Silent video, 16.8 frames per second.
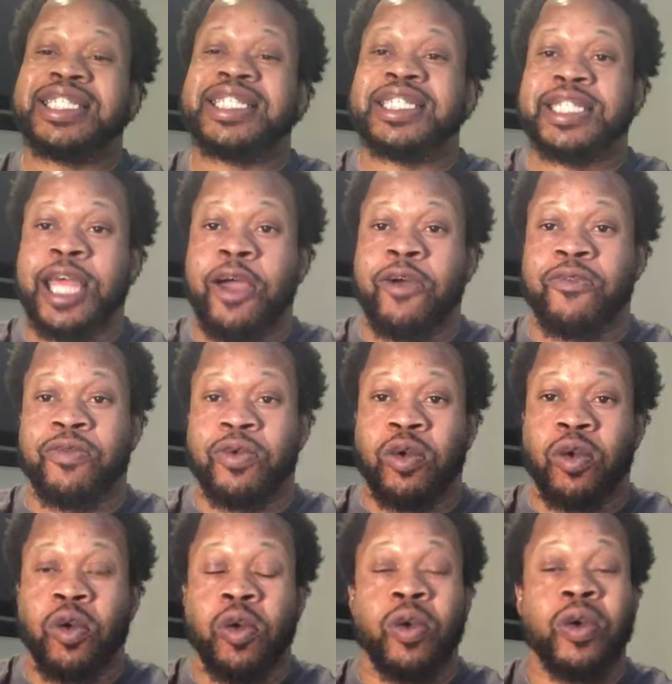
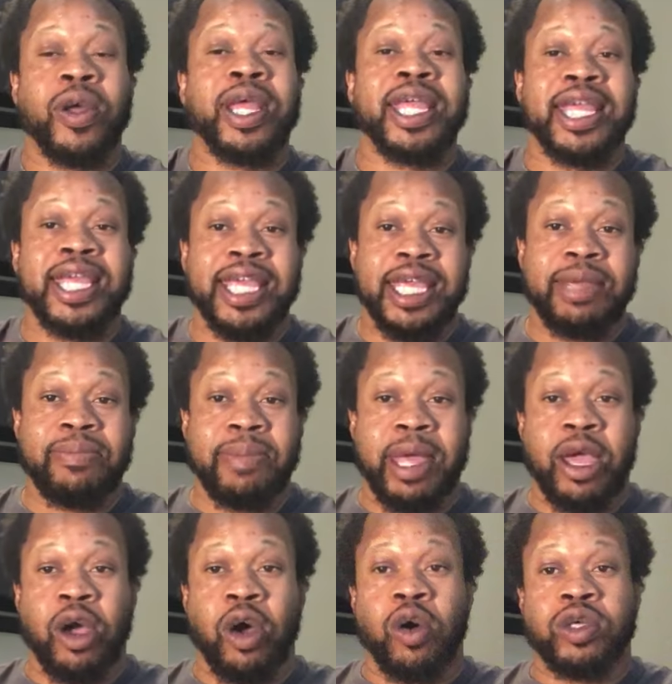several
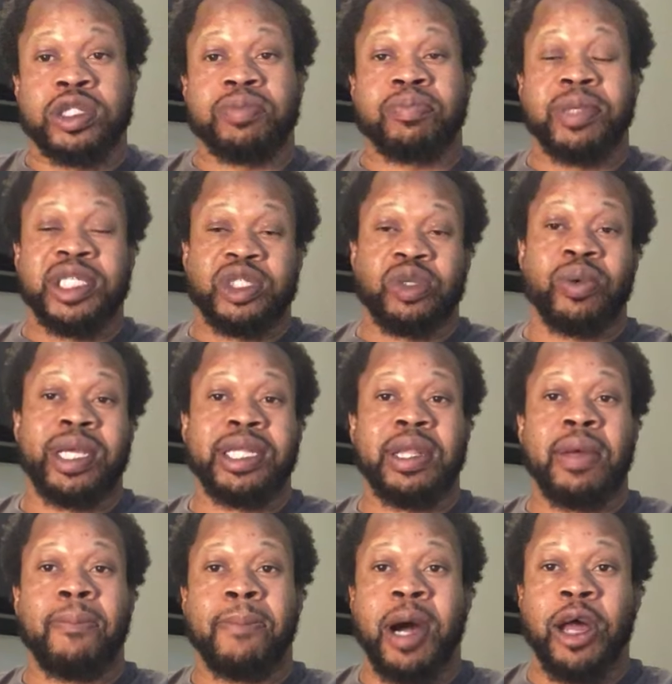emails between
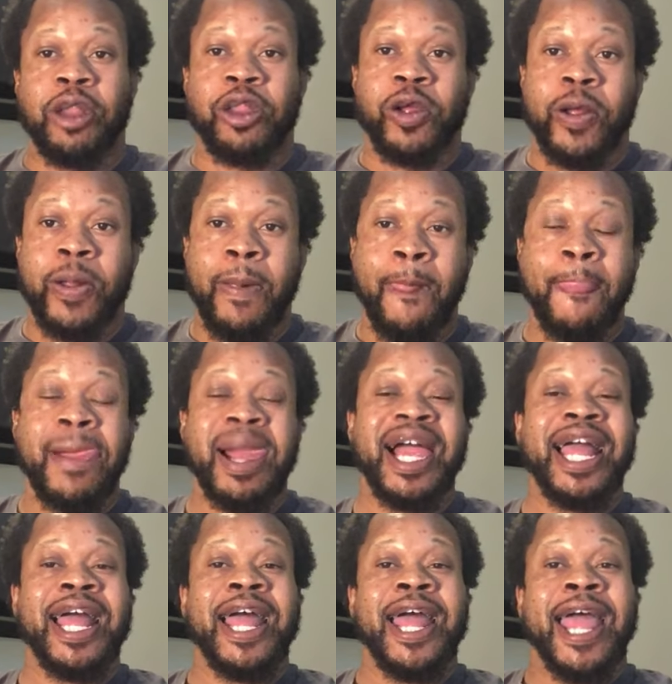the mother
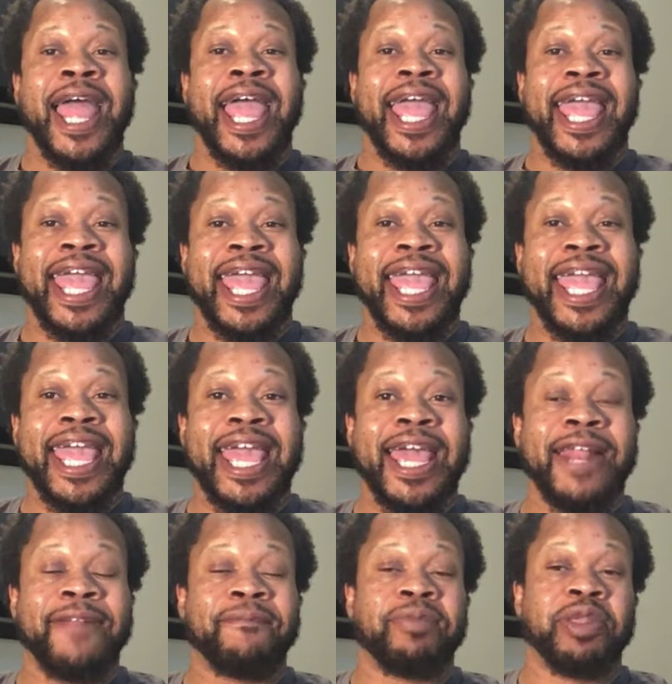
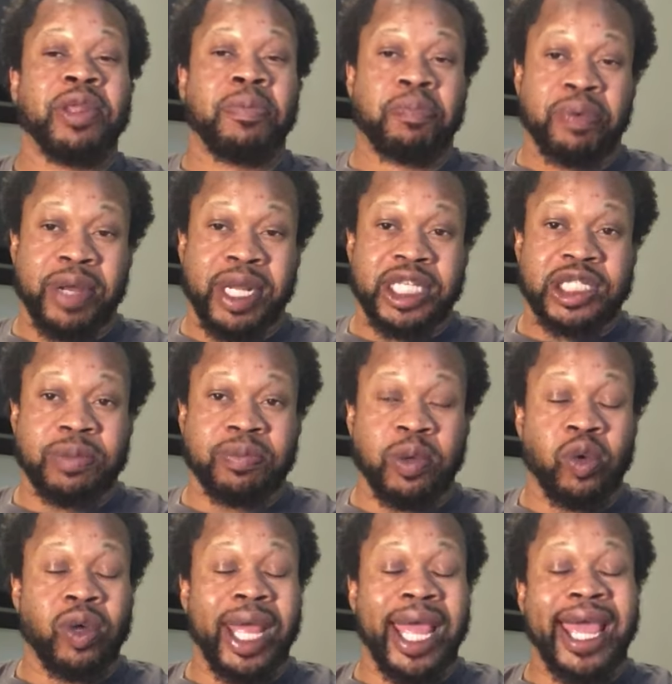and the
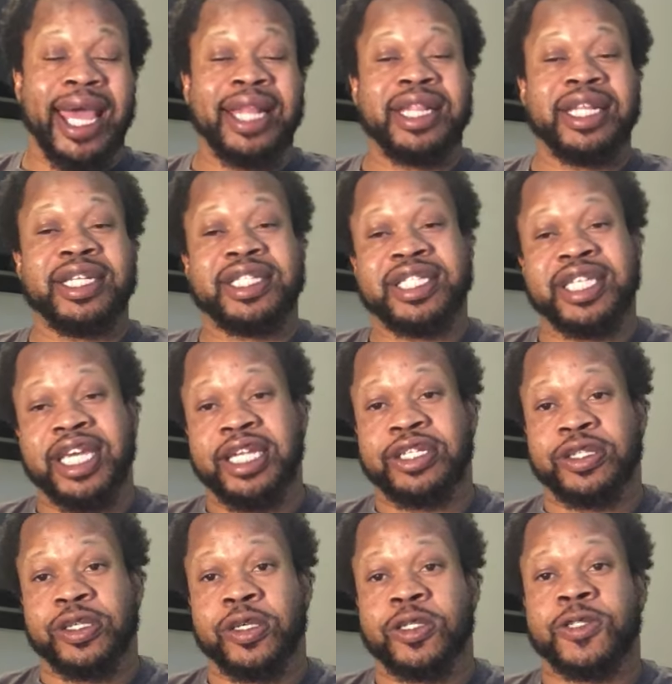principal and the
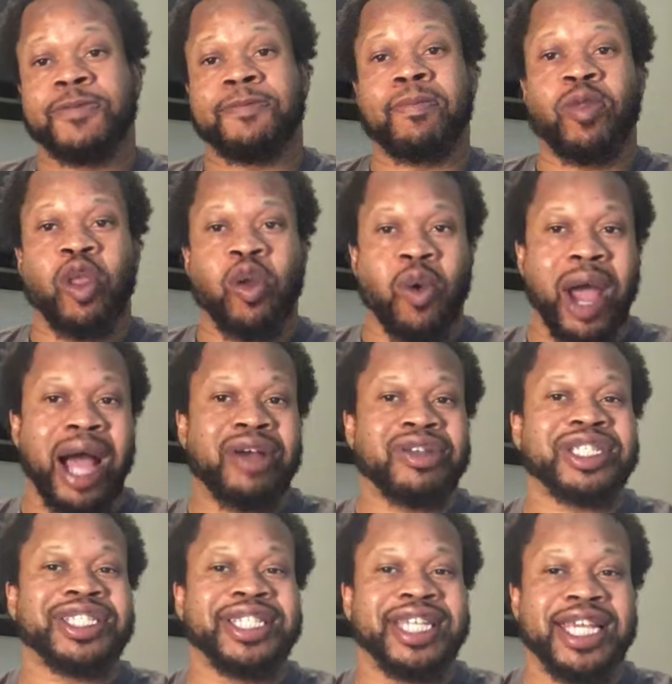teachers while
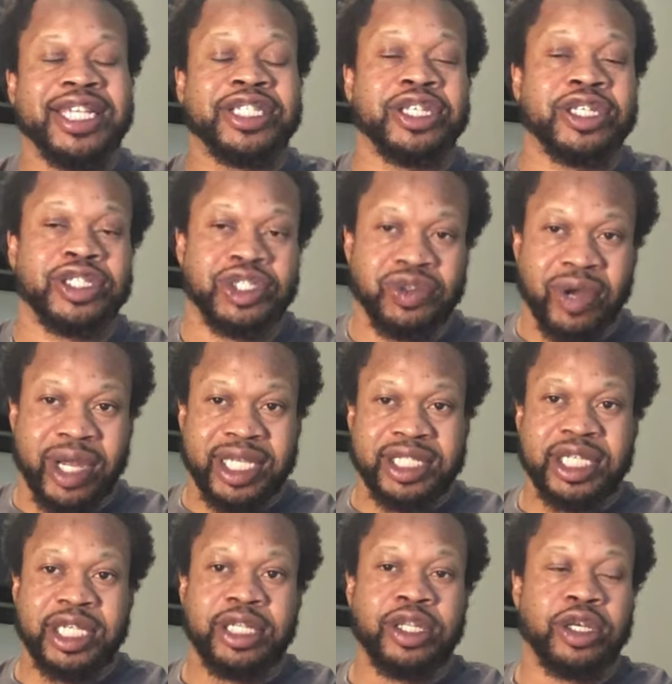she's
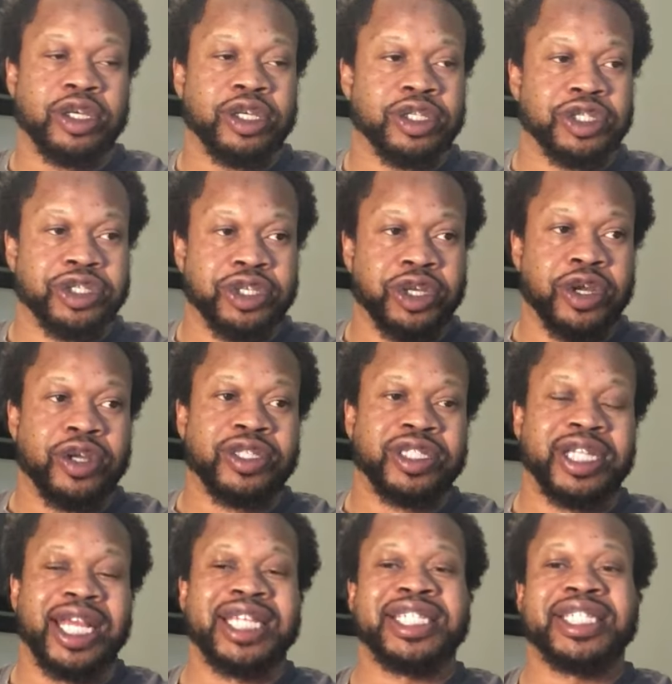addressing the concerns
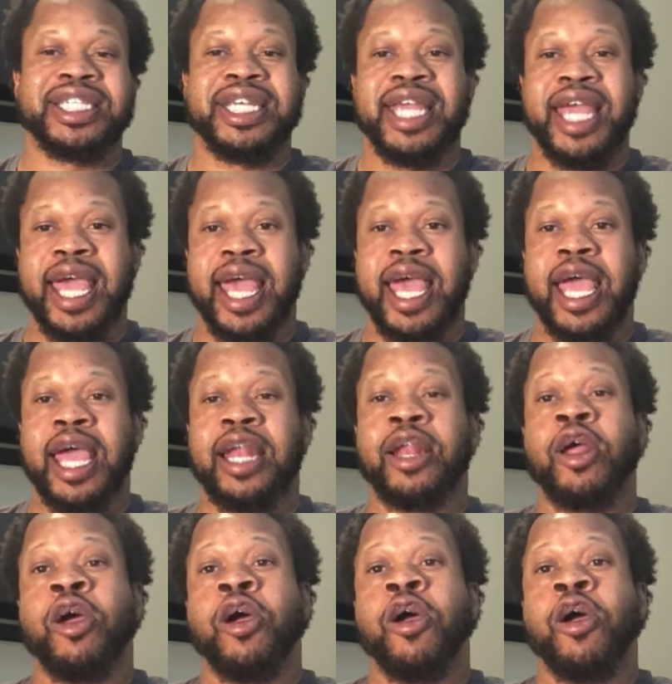that she had